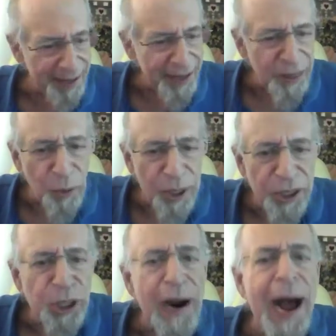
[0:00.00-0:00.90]
get the word
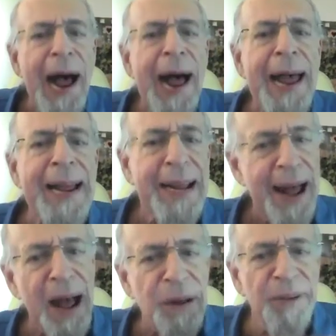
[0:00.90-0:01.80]
try
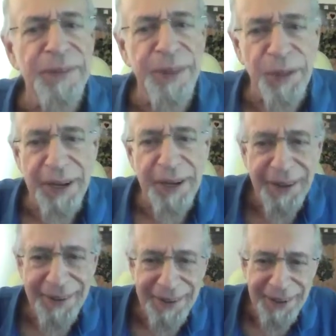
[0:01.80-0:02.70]
out of your
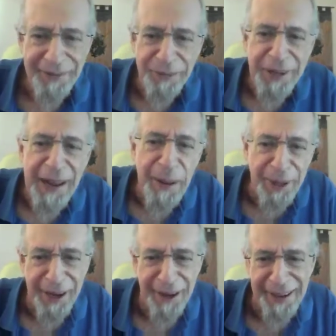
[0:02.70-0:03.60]

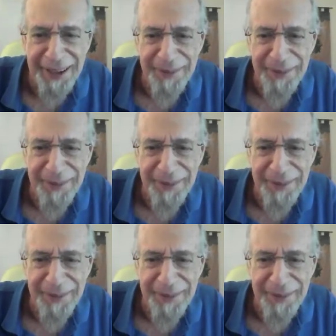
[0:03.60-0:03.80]
vocabulary.